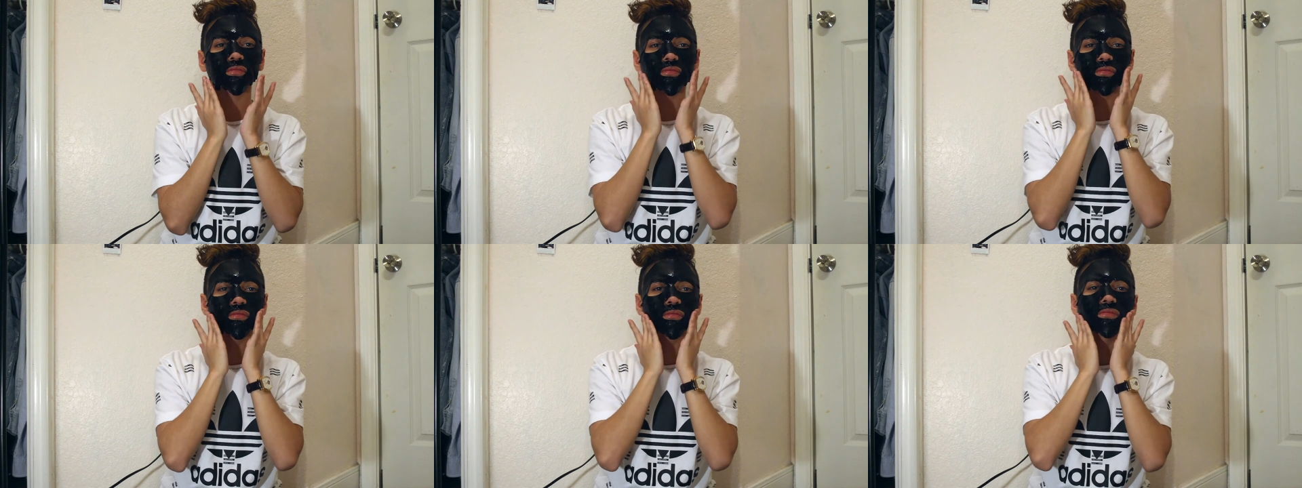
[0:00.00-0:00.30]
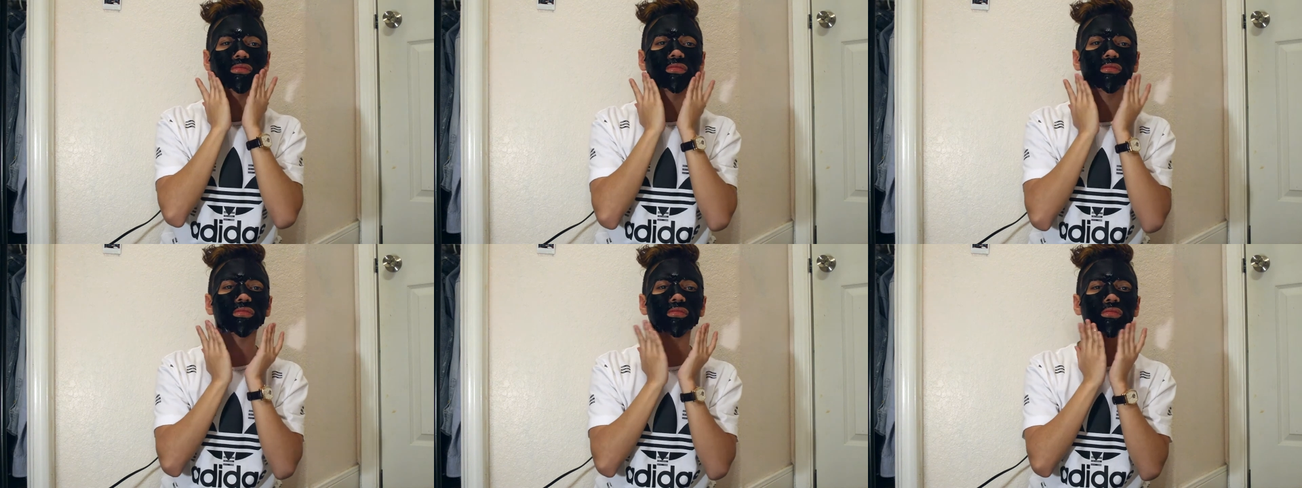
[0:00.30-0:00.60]

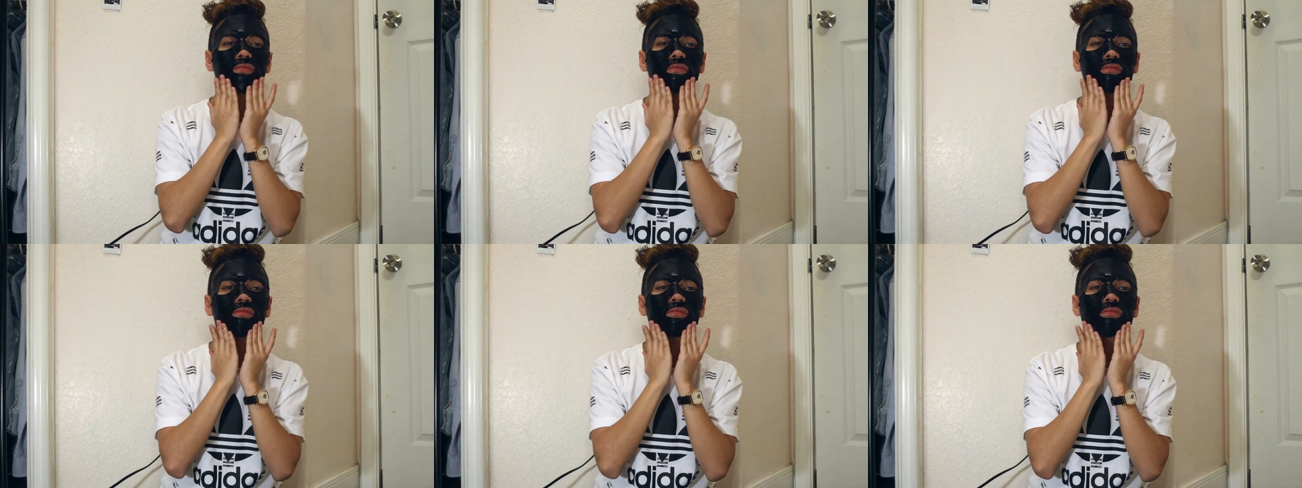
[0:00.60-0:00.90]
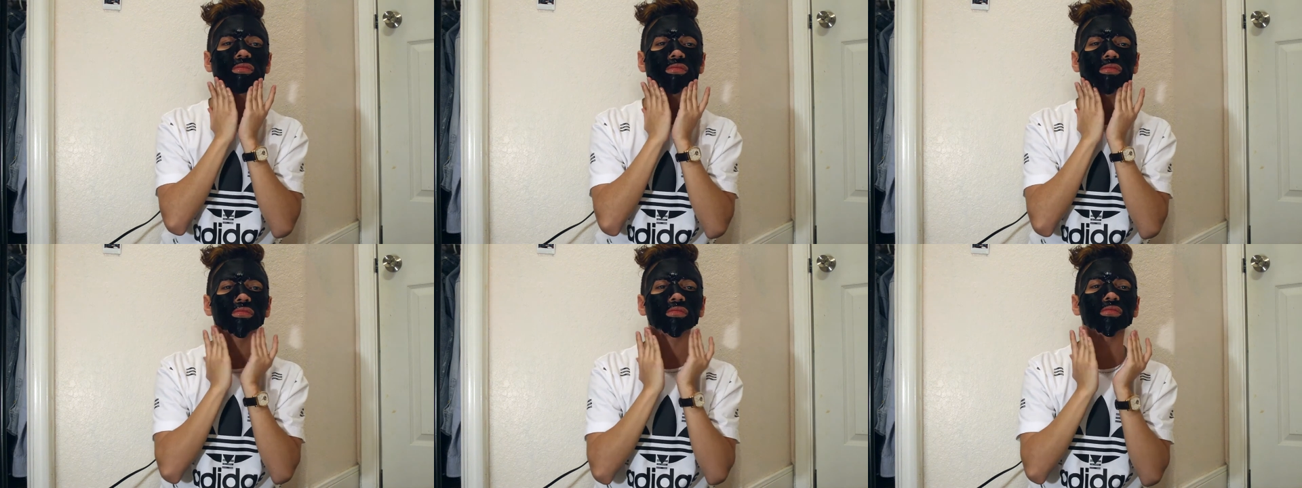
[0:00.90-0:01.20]

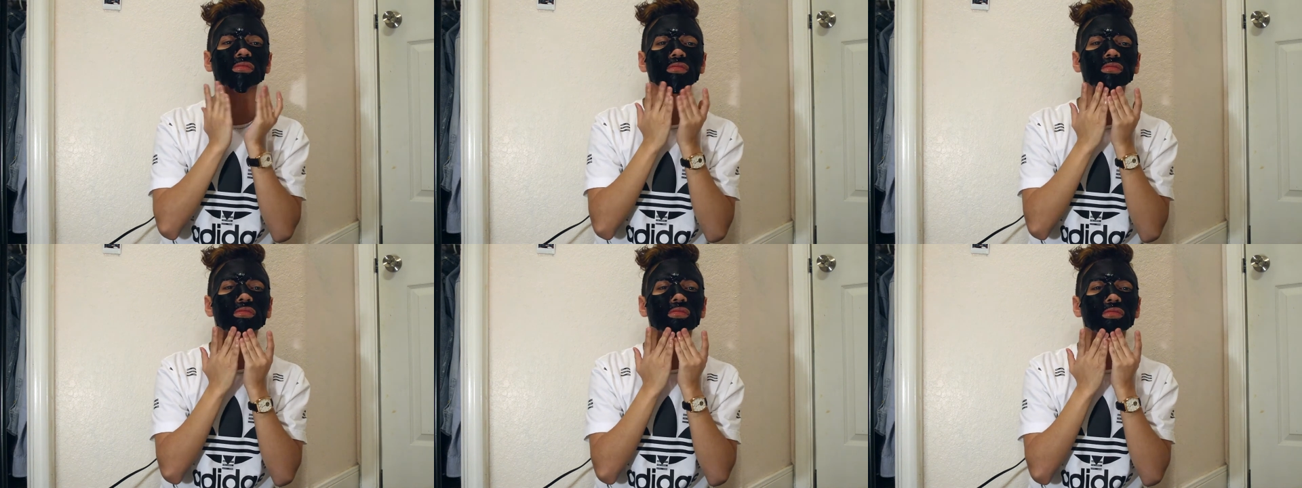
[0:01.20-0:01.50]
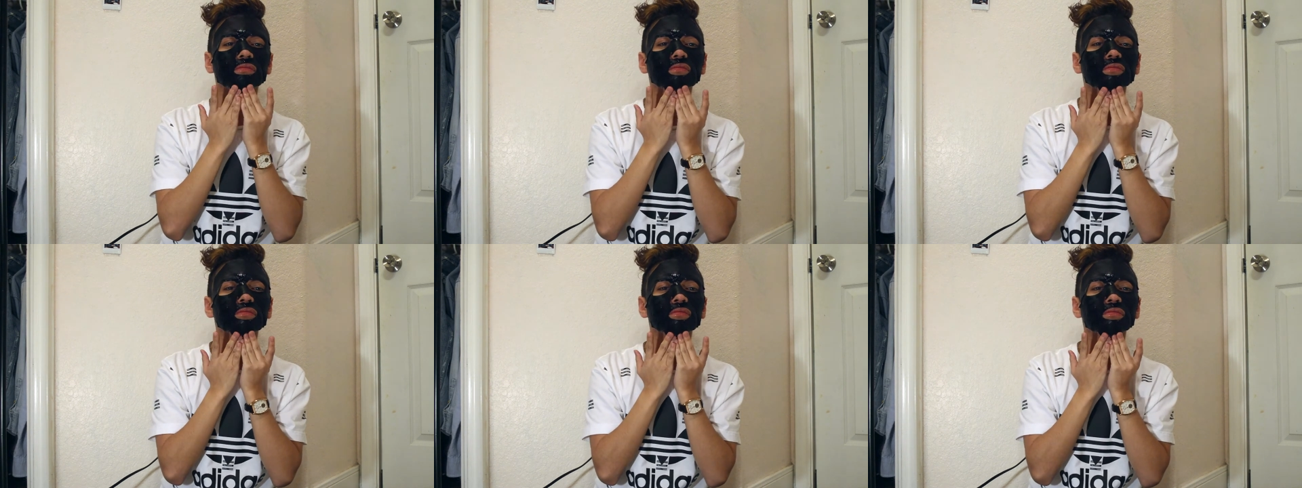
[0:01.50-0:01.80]
[no speech]